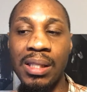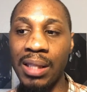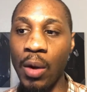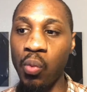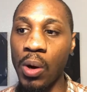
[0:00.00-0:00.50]

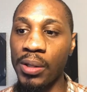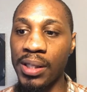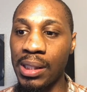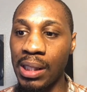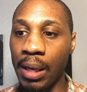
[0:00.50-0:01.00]
that wants
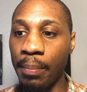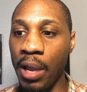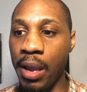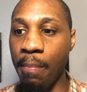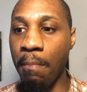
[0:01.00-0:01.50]

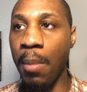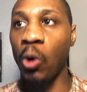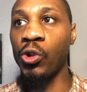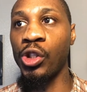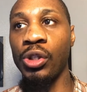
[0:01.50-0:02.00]
some
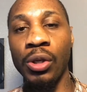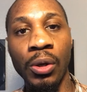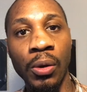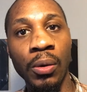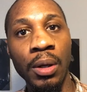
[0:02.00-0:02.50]

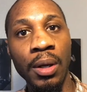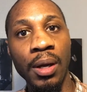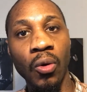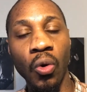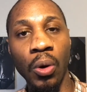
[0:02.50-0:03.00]
emotional
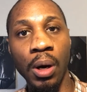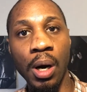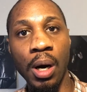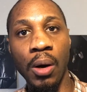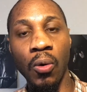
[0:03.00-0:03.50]

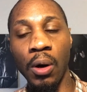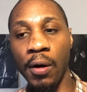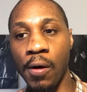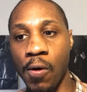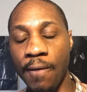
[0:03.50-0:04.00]
or,
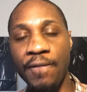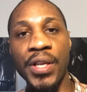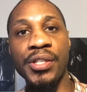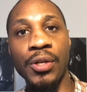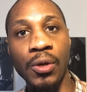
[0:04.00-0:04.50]
or, or
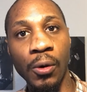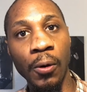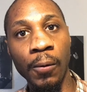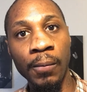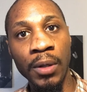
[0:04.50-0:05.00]

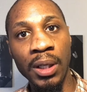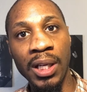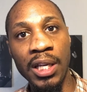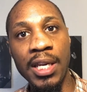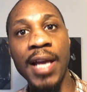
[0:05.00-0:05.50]
physical
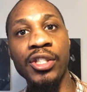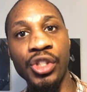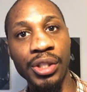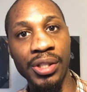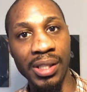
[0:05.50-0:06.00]

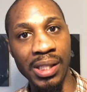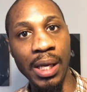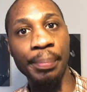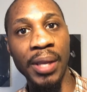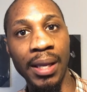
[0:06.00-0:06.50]
connection to
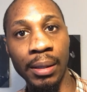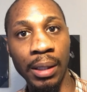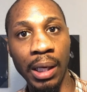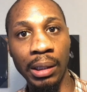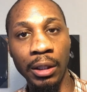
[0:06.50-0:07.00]
something
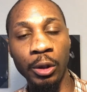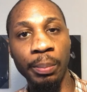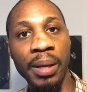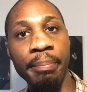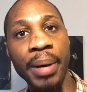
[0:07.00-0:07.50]
a little
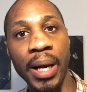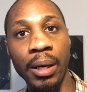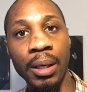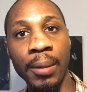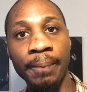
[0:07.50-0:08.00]
bit
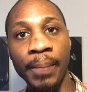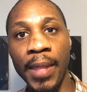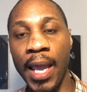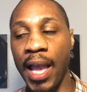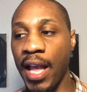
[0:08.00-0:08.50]
better.
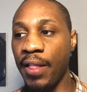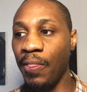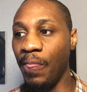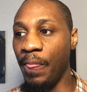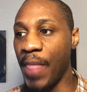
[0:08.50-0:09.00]

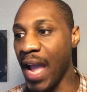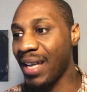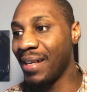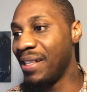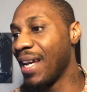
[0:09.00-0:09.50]
And that
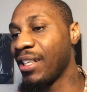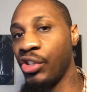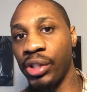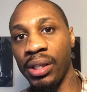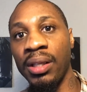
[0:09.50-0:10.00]

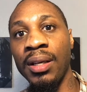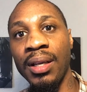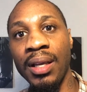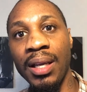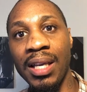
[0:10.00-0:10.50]
connection
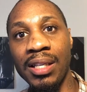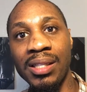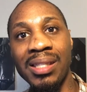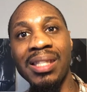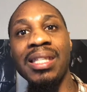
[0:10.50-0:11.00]
is
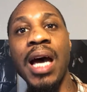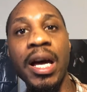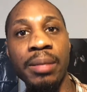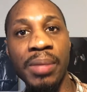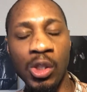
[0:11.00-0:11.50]

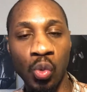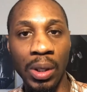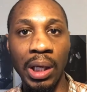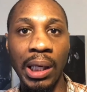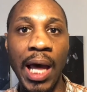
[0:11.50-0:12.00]
synonymous with
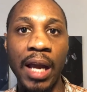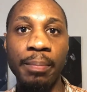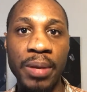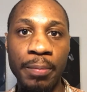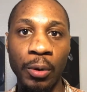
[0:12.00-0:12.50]
a lot of
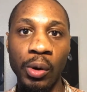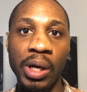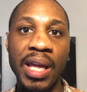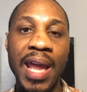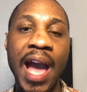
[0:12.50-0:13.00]
people
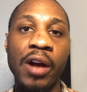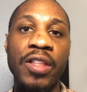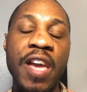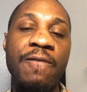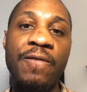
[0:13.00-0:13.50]
and how
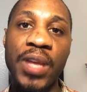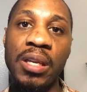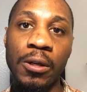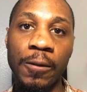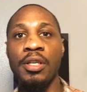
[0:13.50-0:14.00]
they
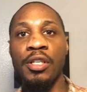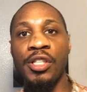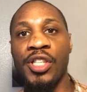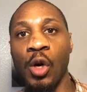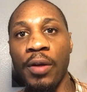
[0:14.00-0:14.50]
feel.
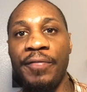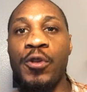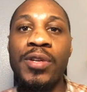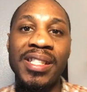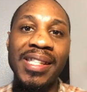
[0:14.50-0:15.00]
So if
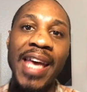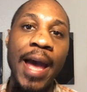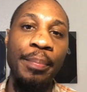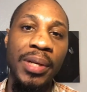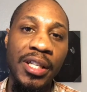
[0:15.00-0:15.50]
you can
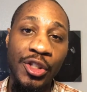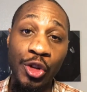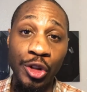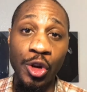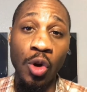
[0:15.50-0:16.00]
tap
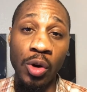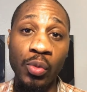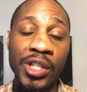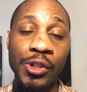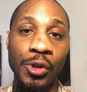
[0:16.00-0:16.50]
into your
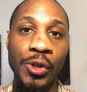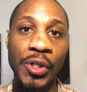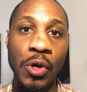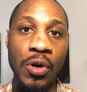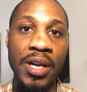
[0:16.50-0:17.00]
original
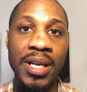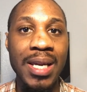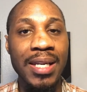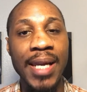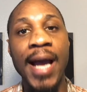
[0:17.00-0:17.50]
story,
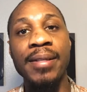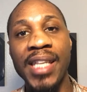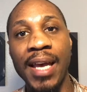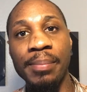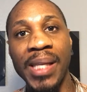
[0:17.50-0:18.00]
nine
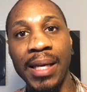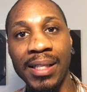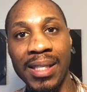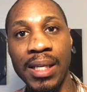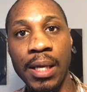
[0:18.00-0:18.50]
times out
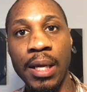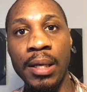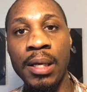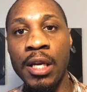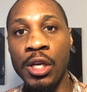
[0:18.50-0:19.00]
of
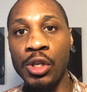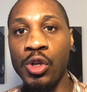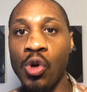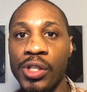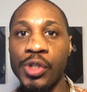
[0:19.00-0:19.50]
ten,
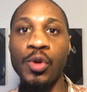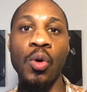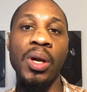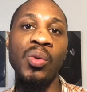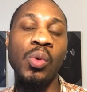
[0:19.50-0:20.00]
your
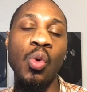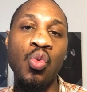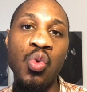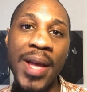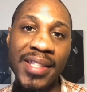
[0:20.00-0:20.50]
story will
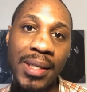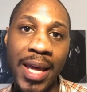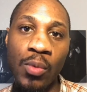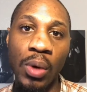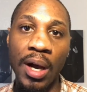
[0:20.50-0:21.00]

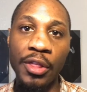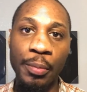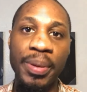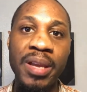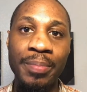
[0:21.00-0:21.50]
resonate with other
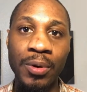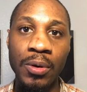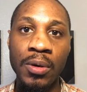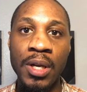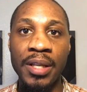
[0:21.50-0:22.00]

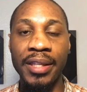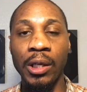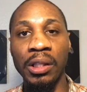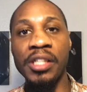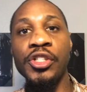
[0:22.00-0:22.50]
people. They'll
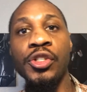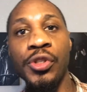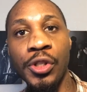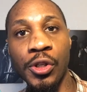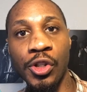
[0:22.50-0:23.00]
listen
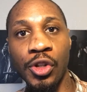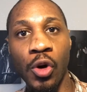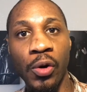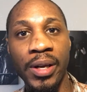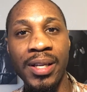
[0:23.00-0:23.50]
to your
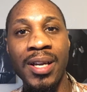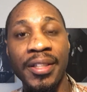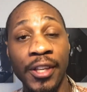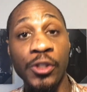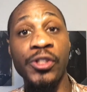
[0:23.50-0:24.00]
story.
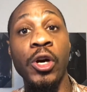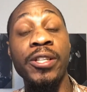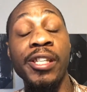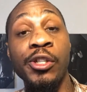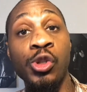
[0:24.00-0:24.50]
They'll
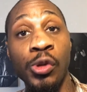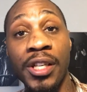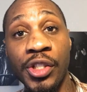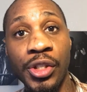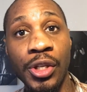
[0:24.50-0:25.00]
start to
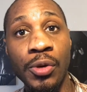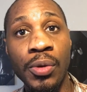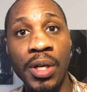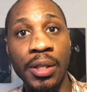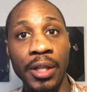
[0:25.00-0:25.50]
trust you.
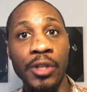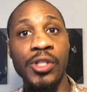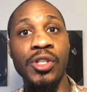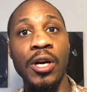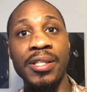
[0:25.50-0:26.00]
They'll
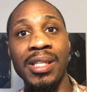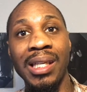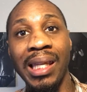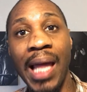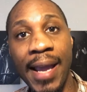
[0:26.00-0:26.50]
start to
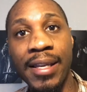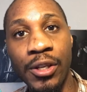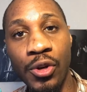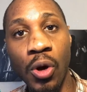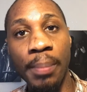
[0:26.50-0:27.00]
like
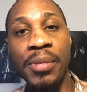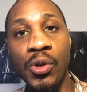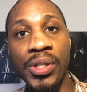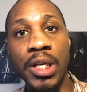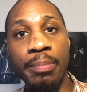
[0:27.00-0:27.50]
your
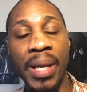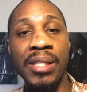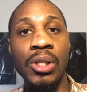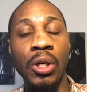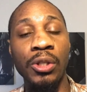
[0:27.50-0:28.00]
music
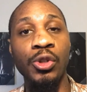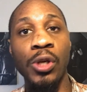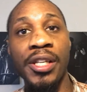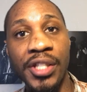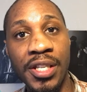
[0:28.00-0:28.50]
based on
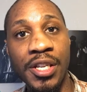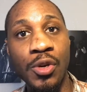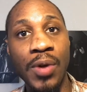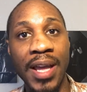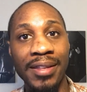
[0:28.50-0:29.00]
trusting
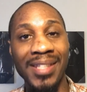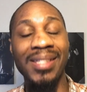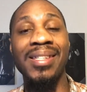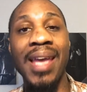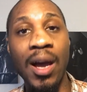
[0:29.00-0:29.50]
you and the
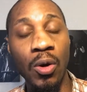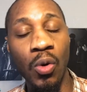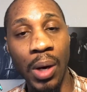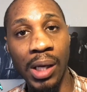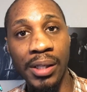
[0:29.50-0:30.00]
sound
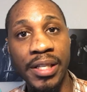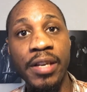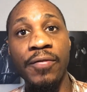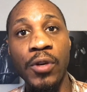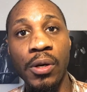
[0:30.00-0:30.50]
quality
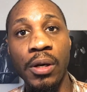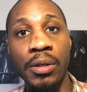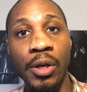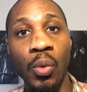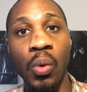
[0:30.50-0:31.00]
of your,
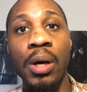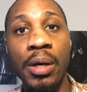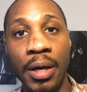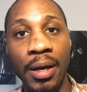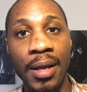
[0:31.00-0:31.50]
your work.